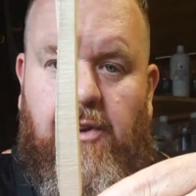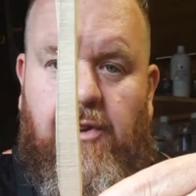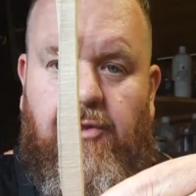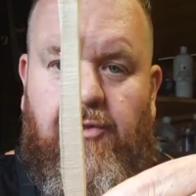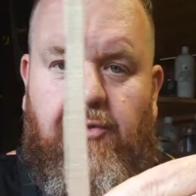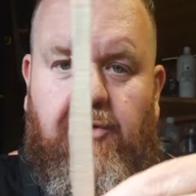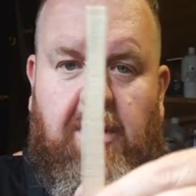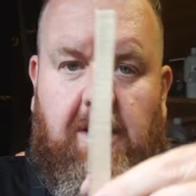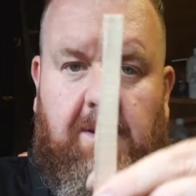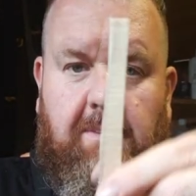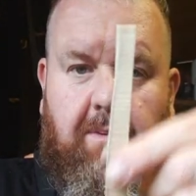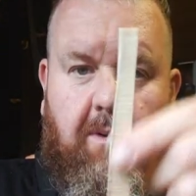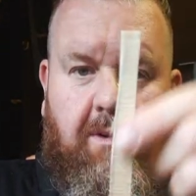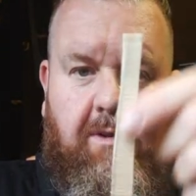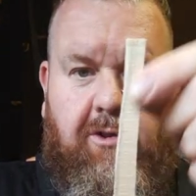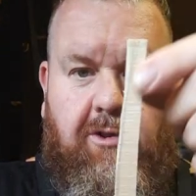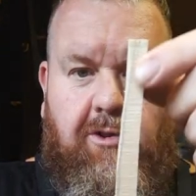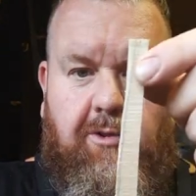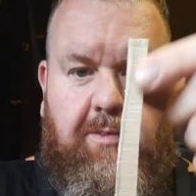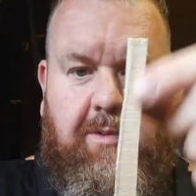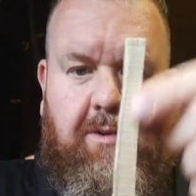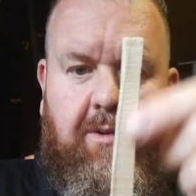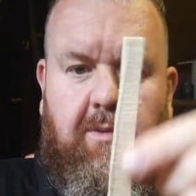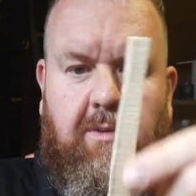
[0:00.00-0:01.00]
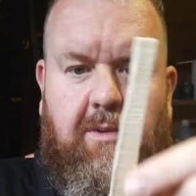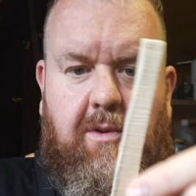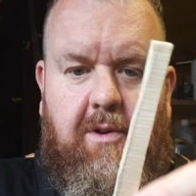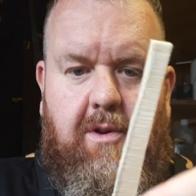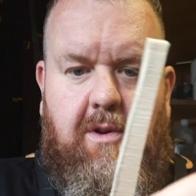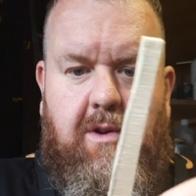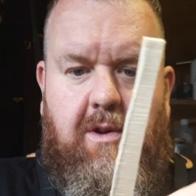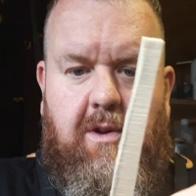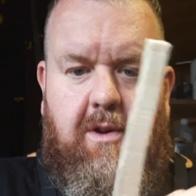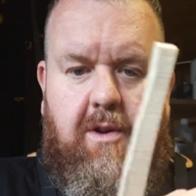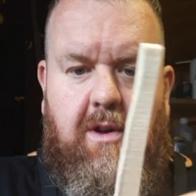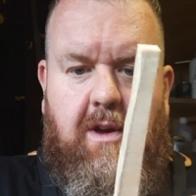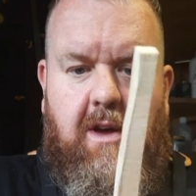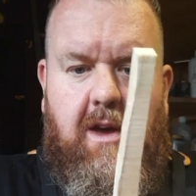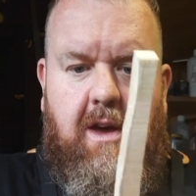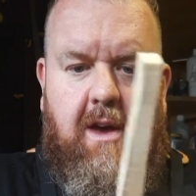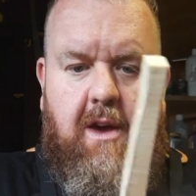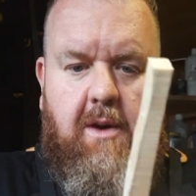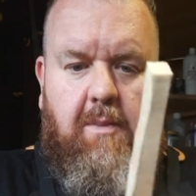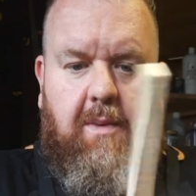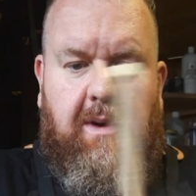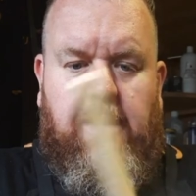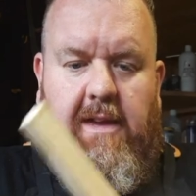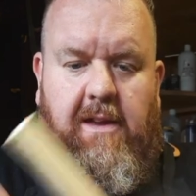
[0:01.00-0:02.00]
shape on the spoon.
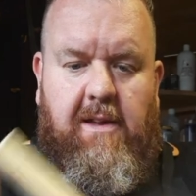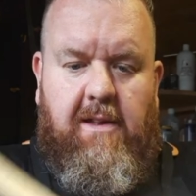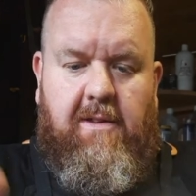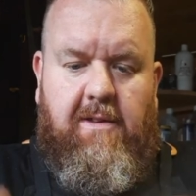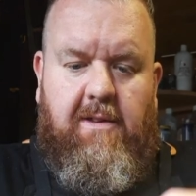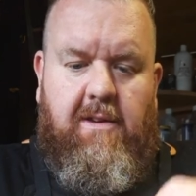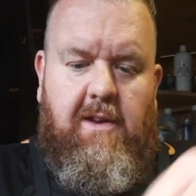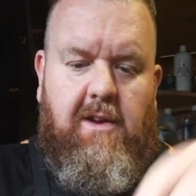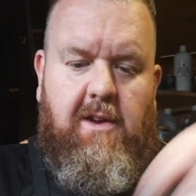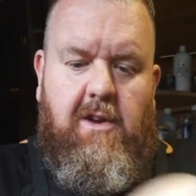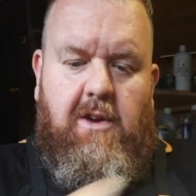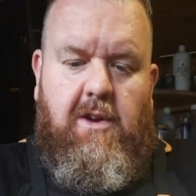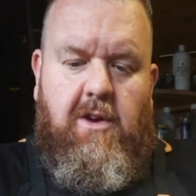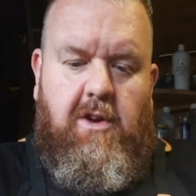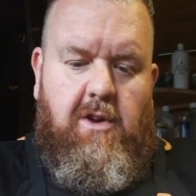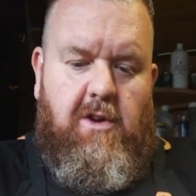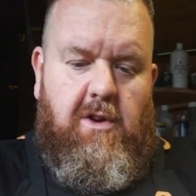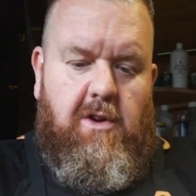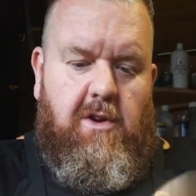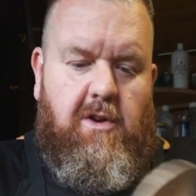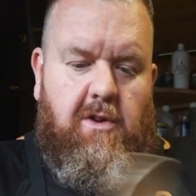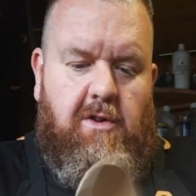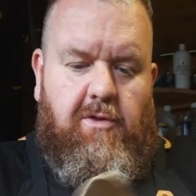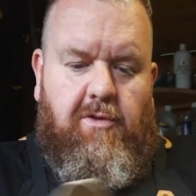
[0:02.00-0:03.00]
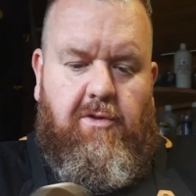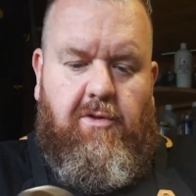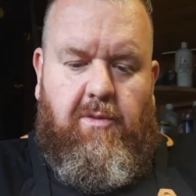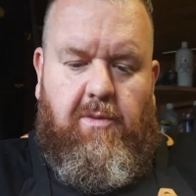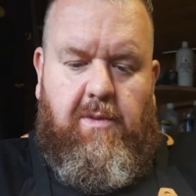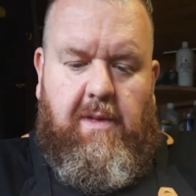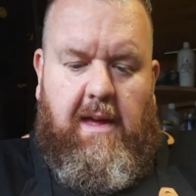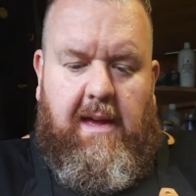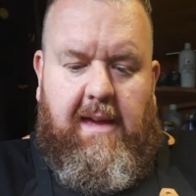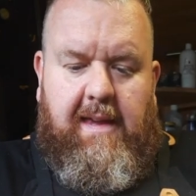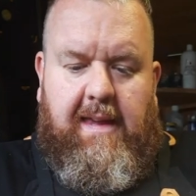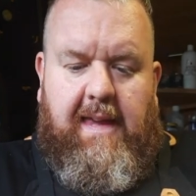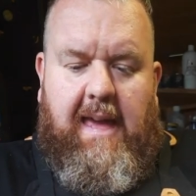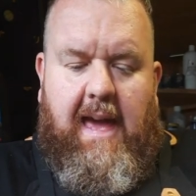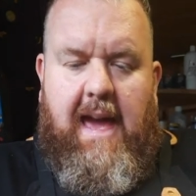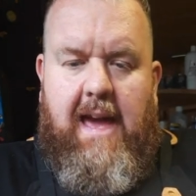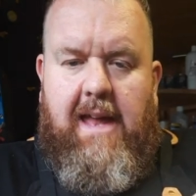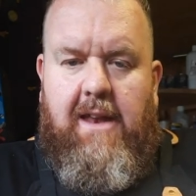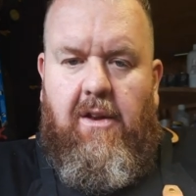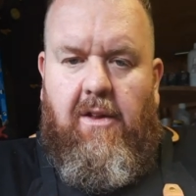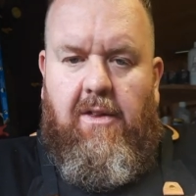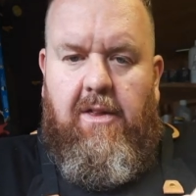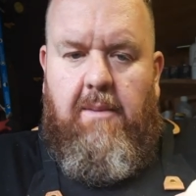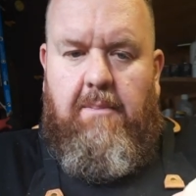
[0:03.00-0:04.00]
We could do that
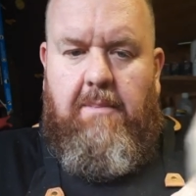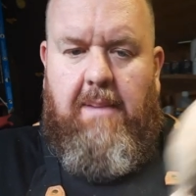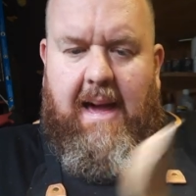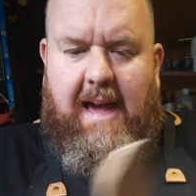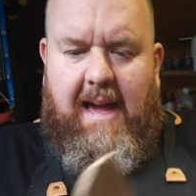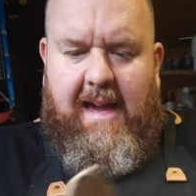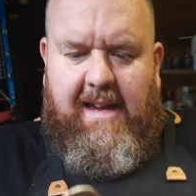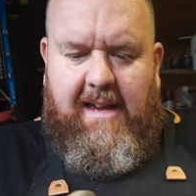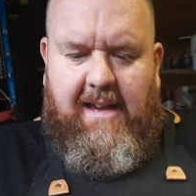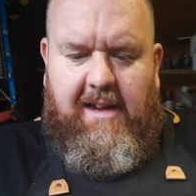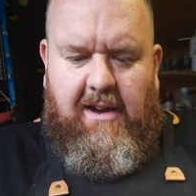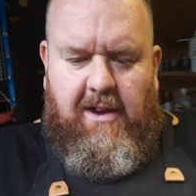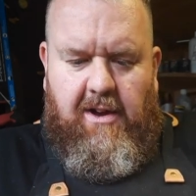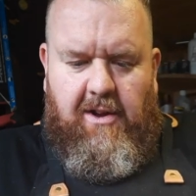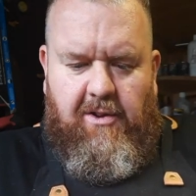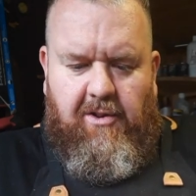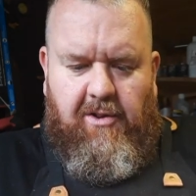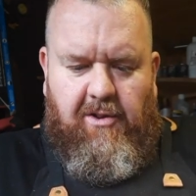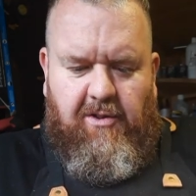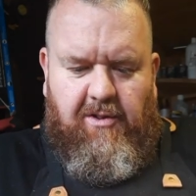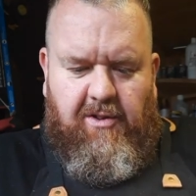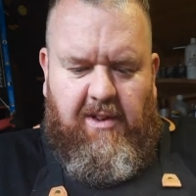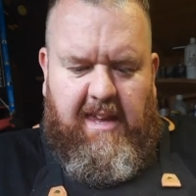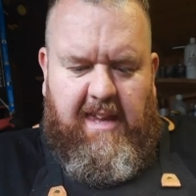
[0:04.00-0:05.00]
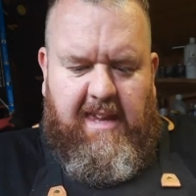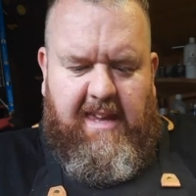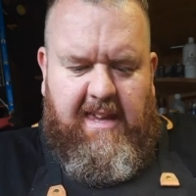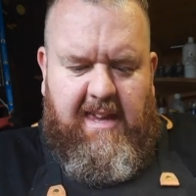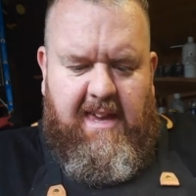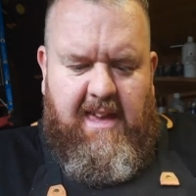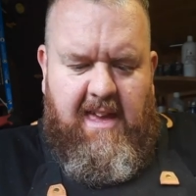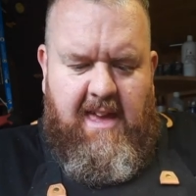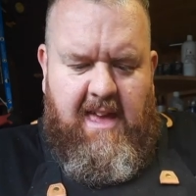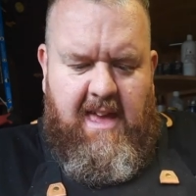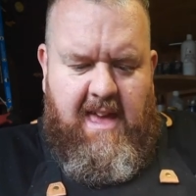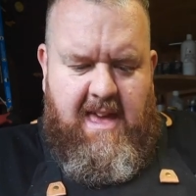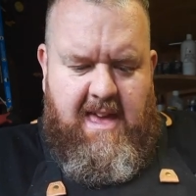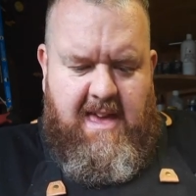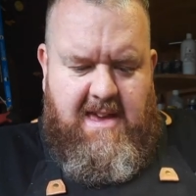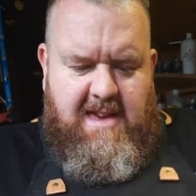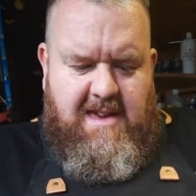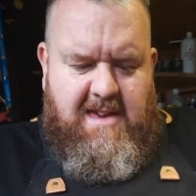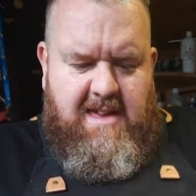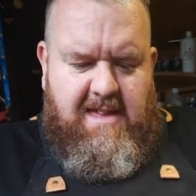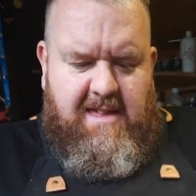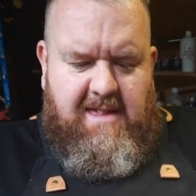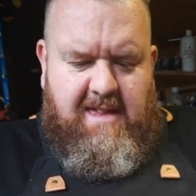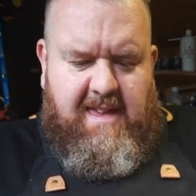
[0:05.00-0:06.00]
again on the back. Just take
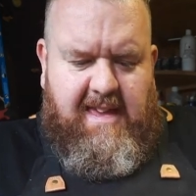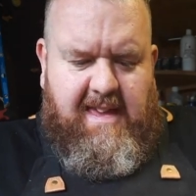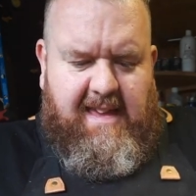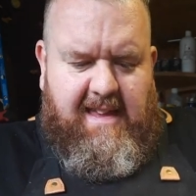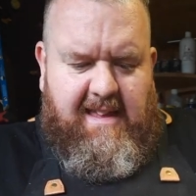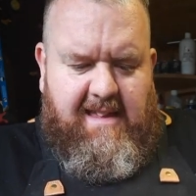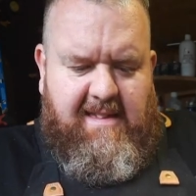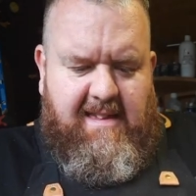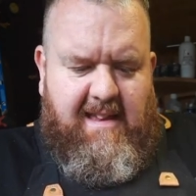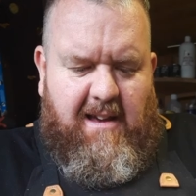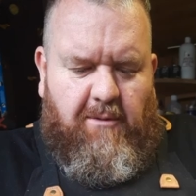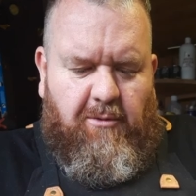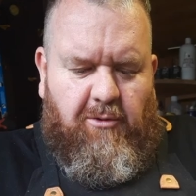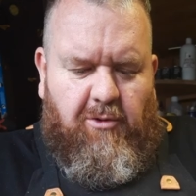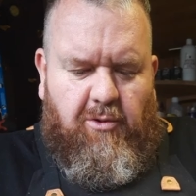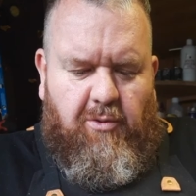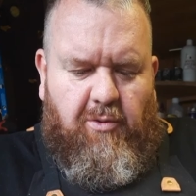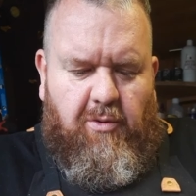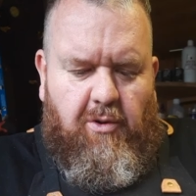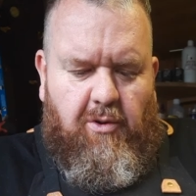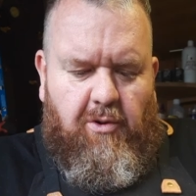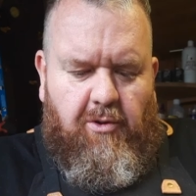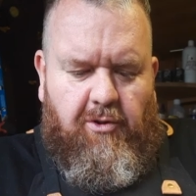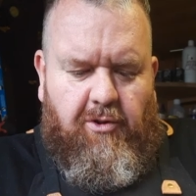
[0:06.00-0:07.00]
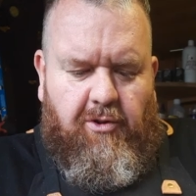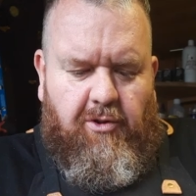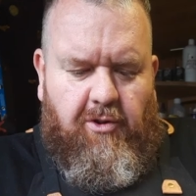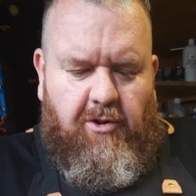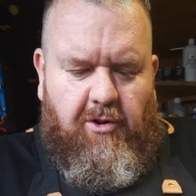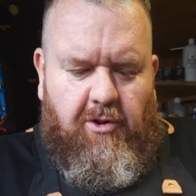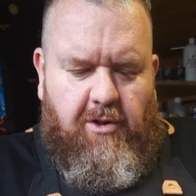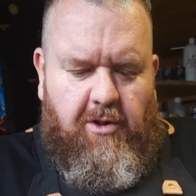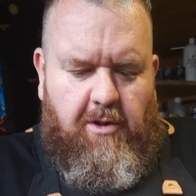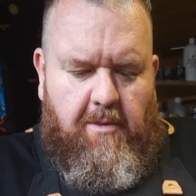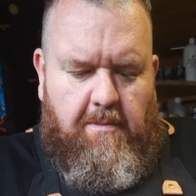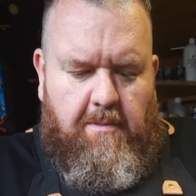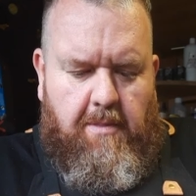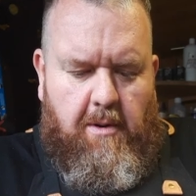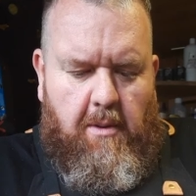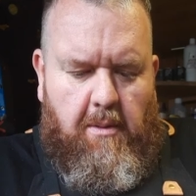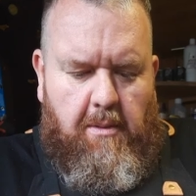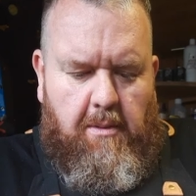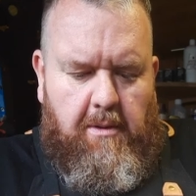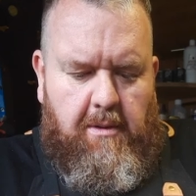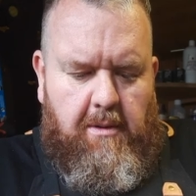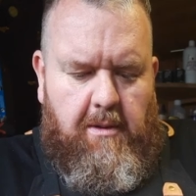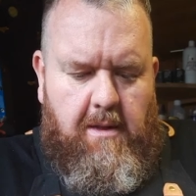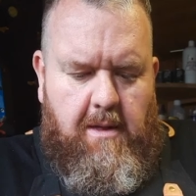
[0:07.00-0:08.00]
it down towards the
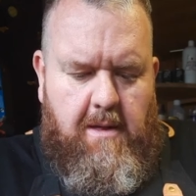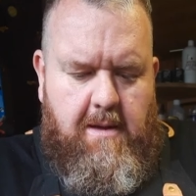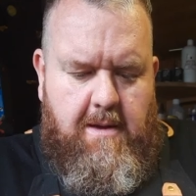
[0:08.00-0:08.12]
bowl.